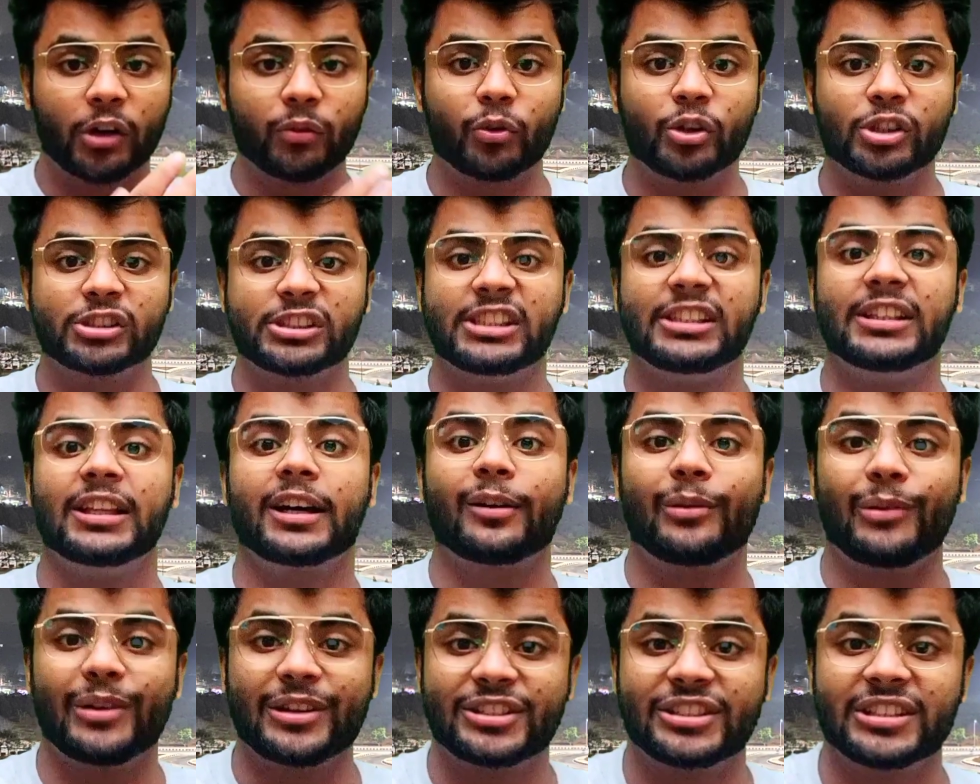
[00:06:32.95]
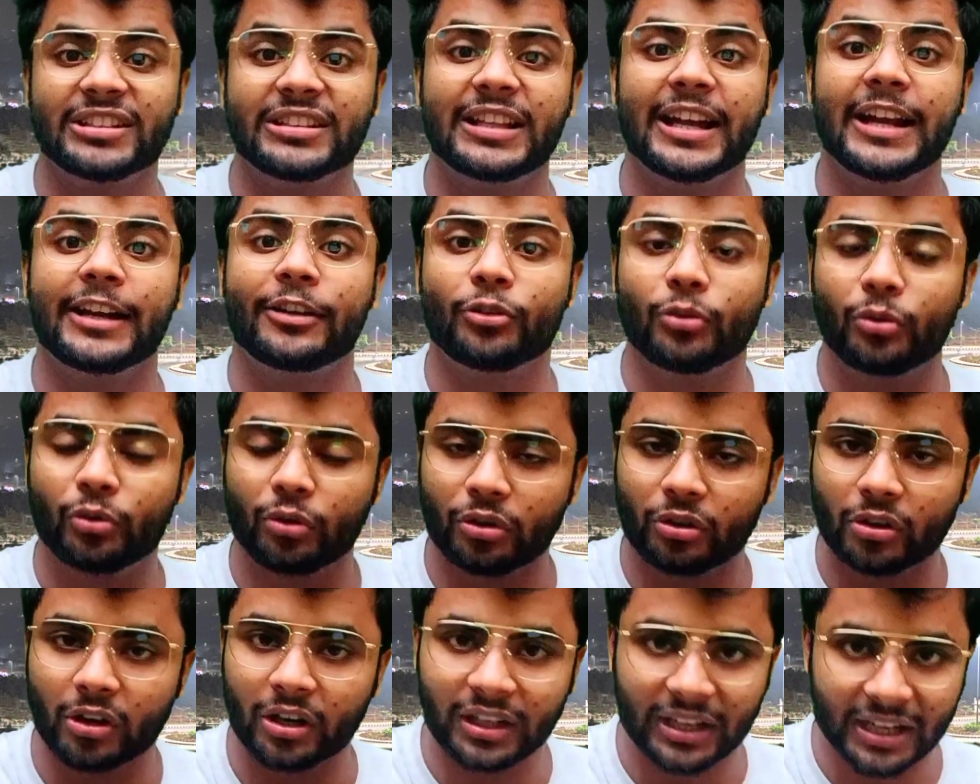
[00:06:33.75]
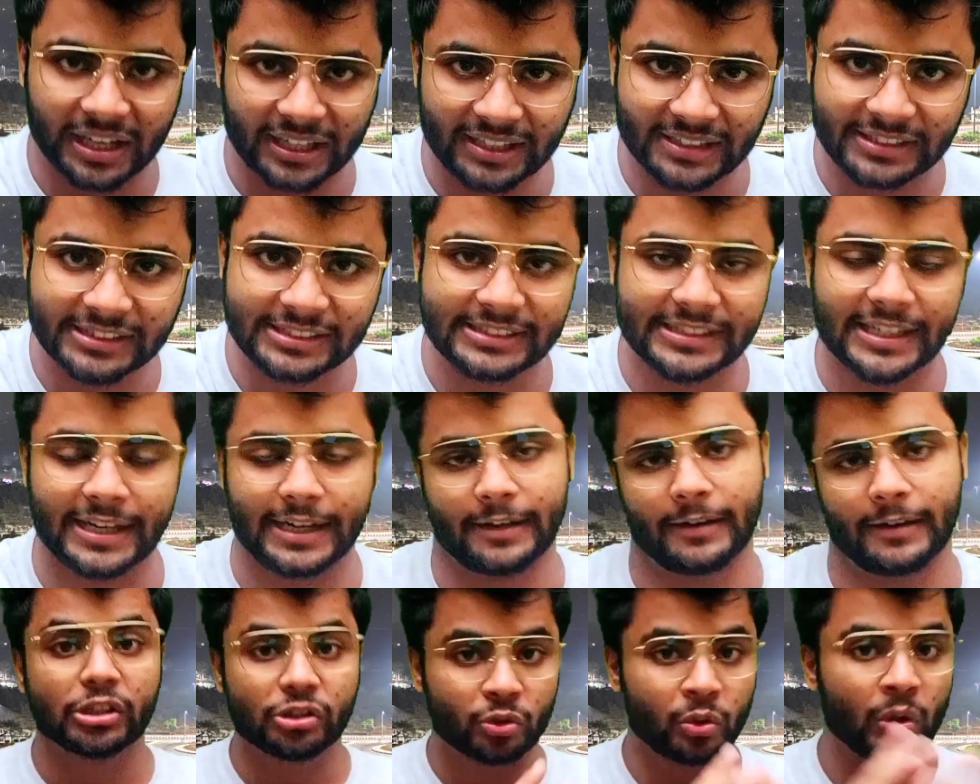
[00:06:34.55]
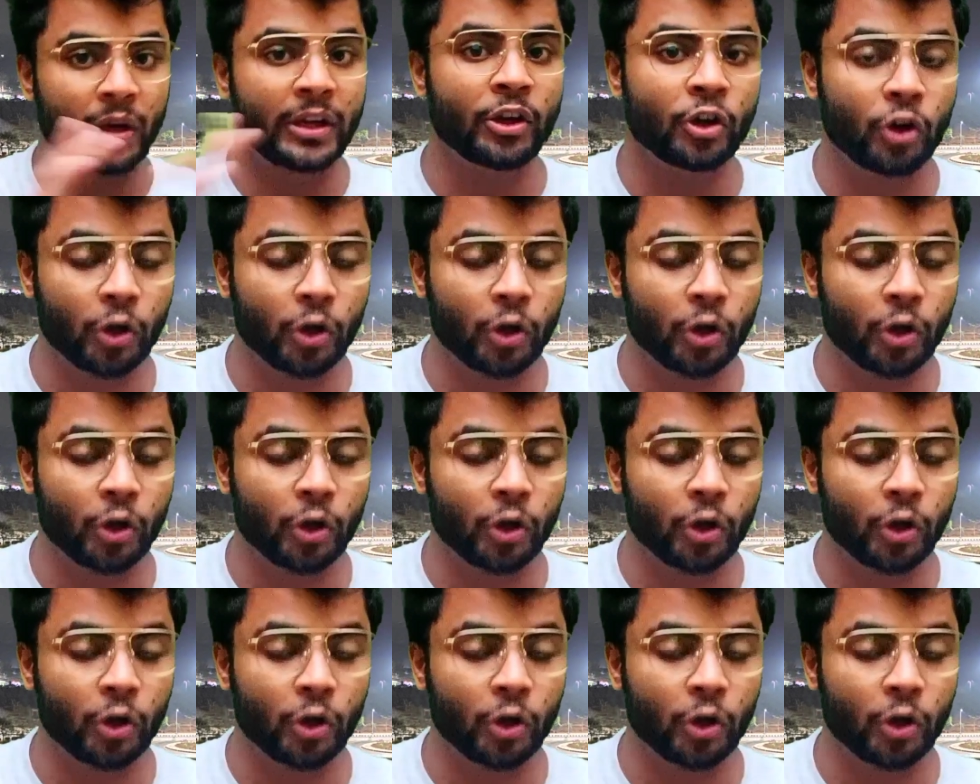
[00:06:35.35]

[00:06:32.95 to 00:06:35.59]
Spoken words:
What was in the question that you could not understand?